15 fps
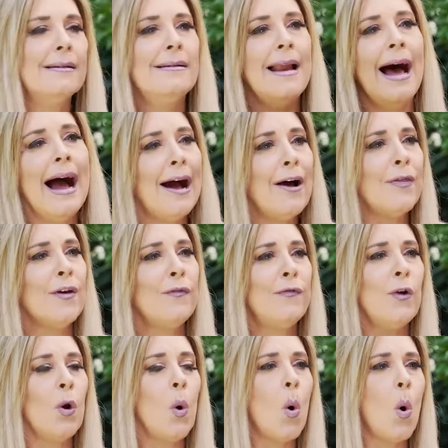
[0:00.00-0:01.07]
lie on the
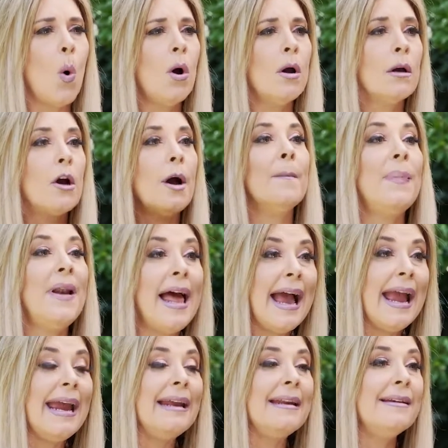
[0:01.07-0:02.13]
floor,
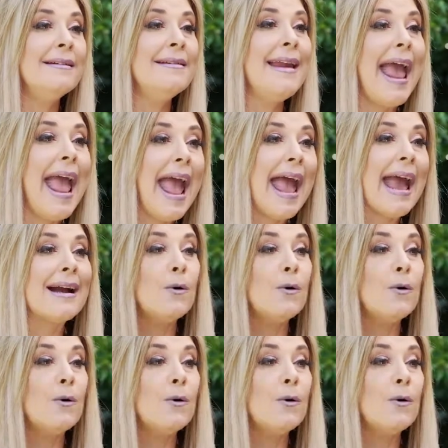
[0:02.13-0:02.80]
complain, nag,